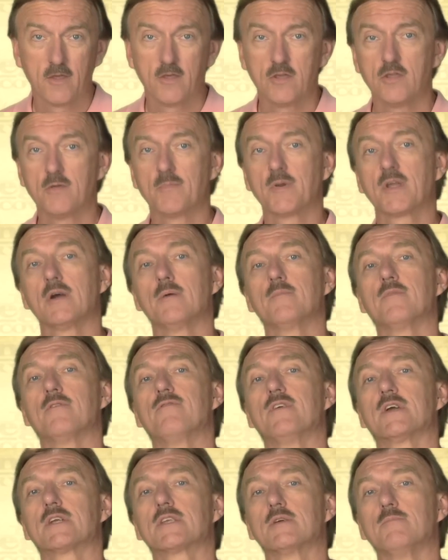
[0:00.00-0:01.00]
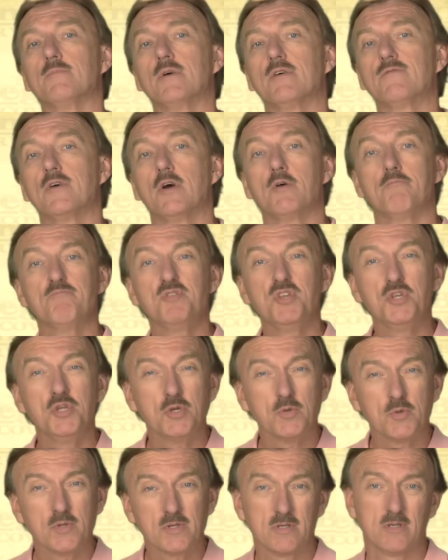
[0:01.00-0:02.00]
You become the victim of
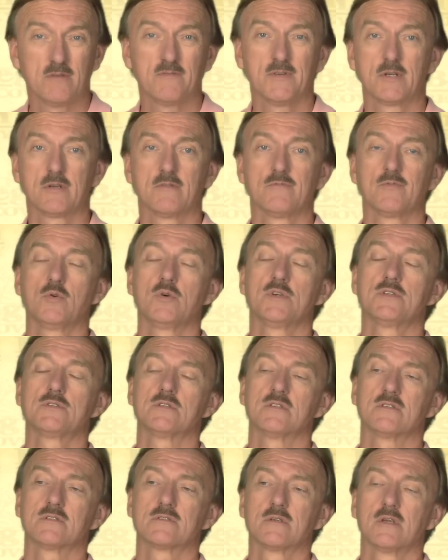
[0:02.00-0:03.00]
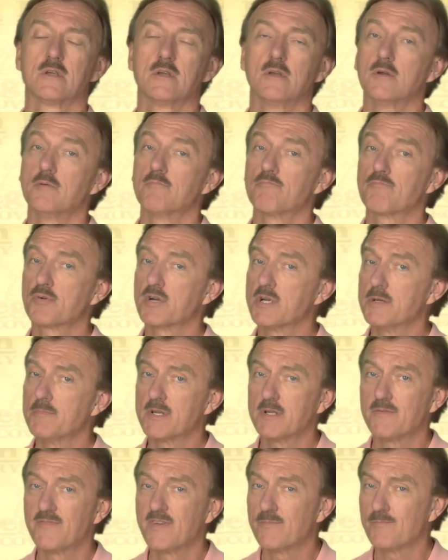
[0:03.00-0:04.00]
punitive inner voices,
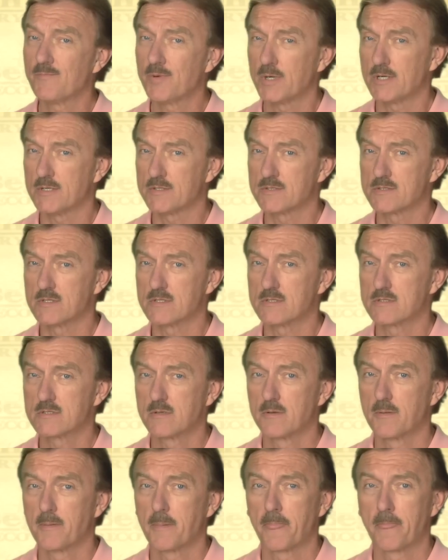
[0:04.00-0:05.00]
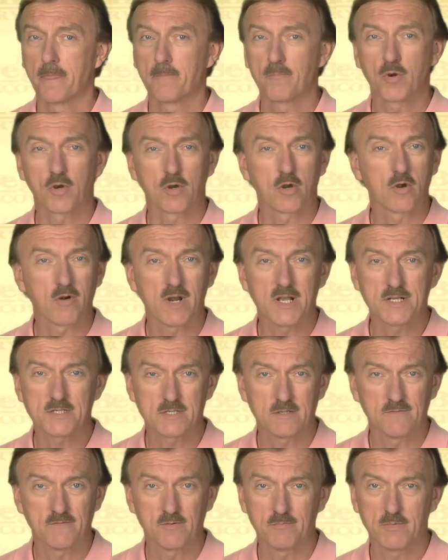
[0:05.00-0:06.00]
primitive impulses,
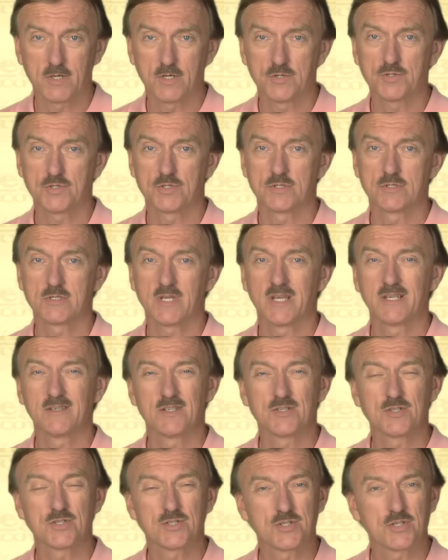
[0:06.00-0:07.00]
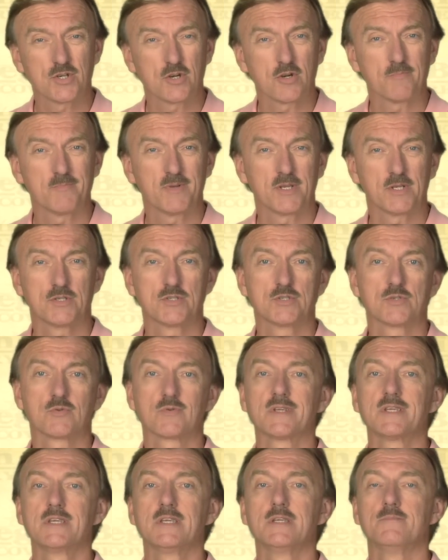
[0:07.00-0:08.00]
progressive emotions, and disturbing
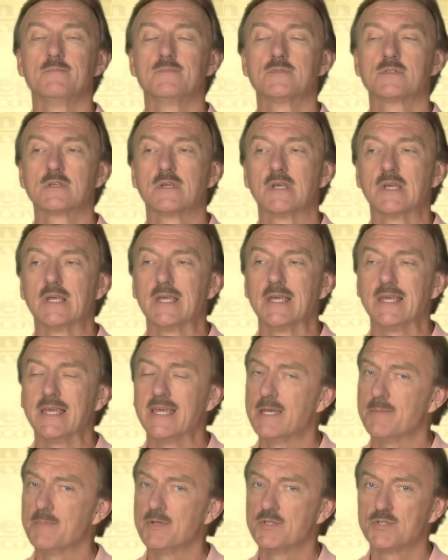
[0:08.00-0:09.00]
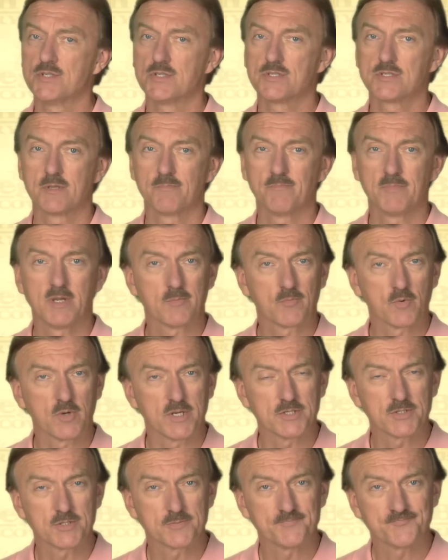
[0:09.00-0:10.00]
dreams, images, and
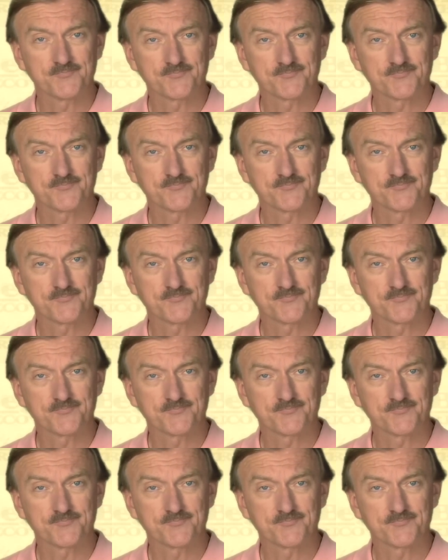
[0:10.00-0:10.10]
memories.